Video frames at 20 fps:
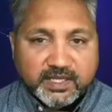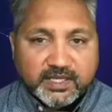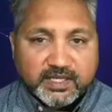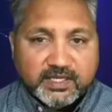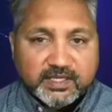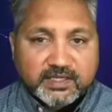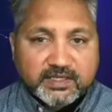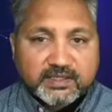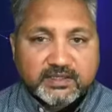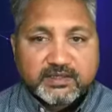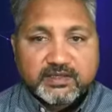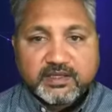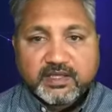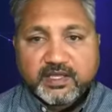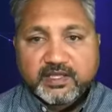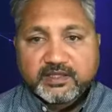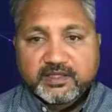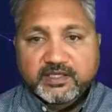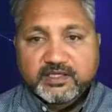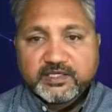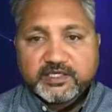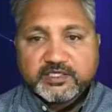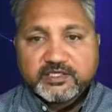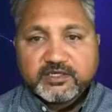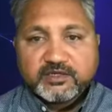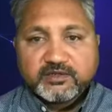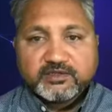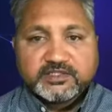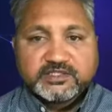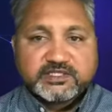and and the
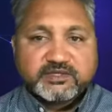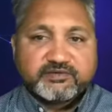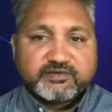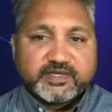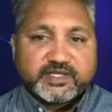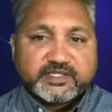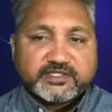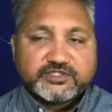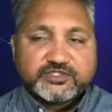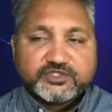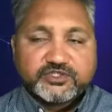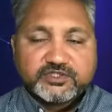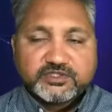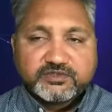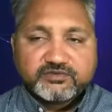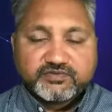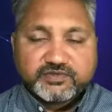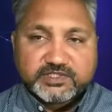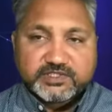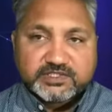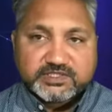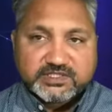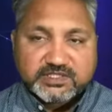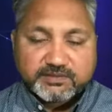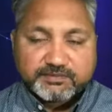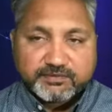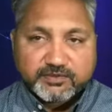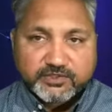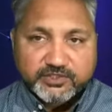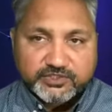leader of the seven angels, which is
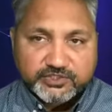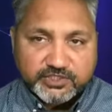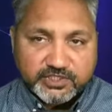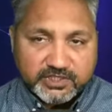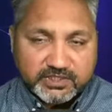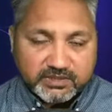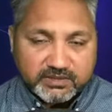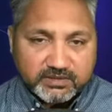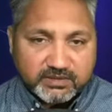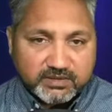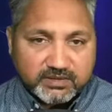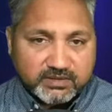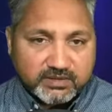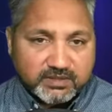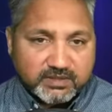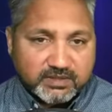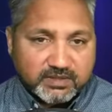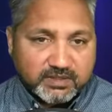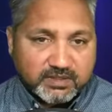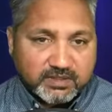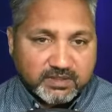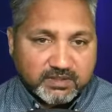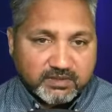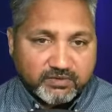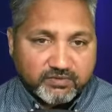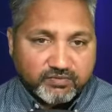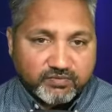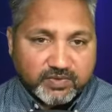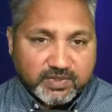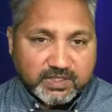Saptarishi,
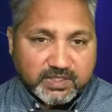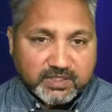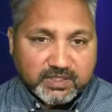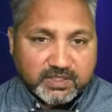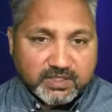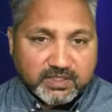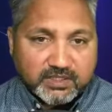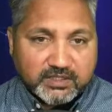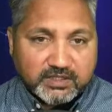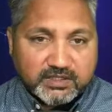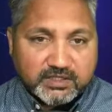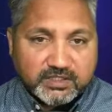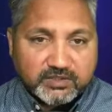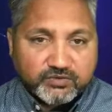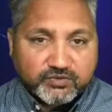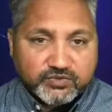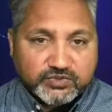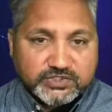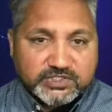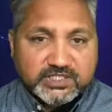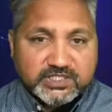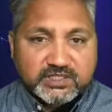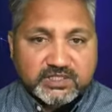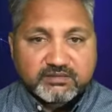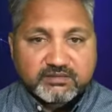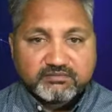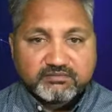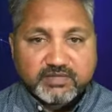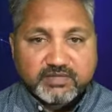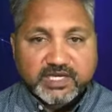what Tawusi
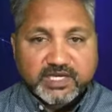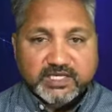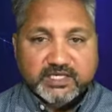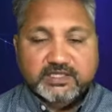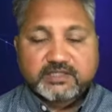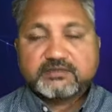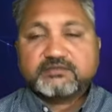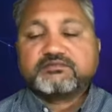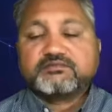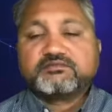Melek,